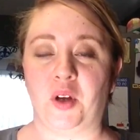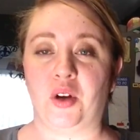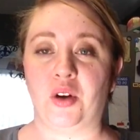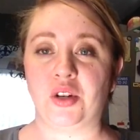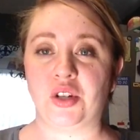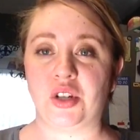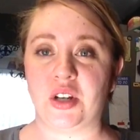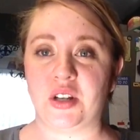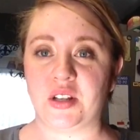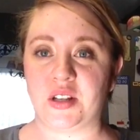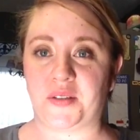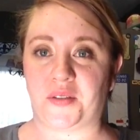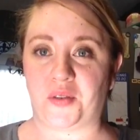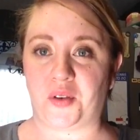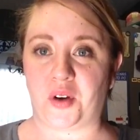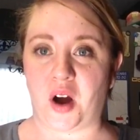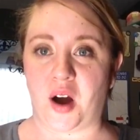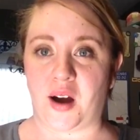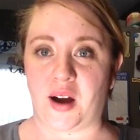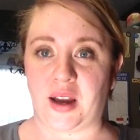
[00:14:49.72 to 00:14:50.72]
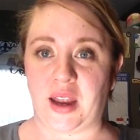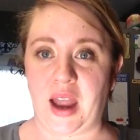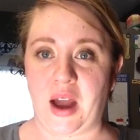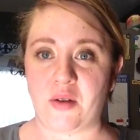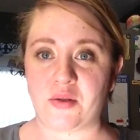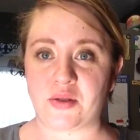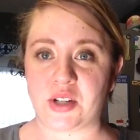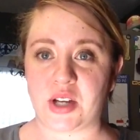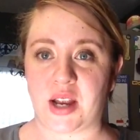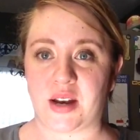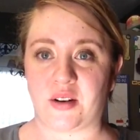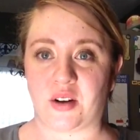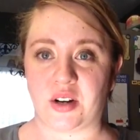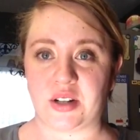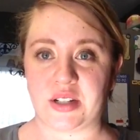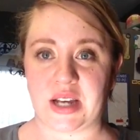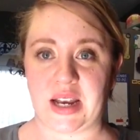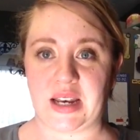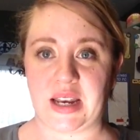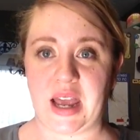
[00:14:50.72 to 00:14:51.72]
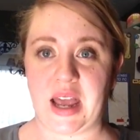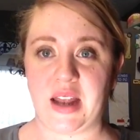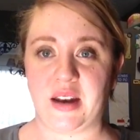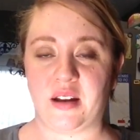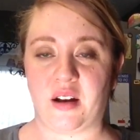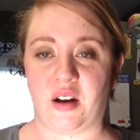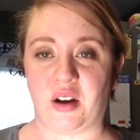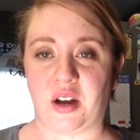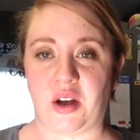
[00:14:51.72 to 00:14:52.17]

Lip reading: cushions for our couch and our dinette,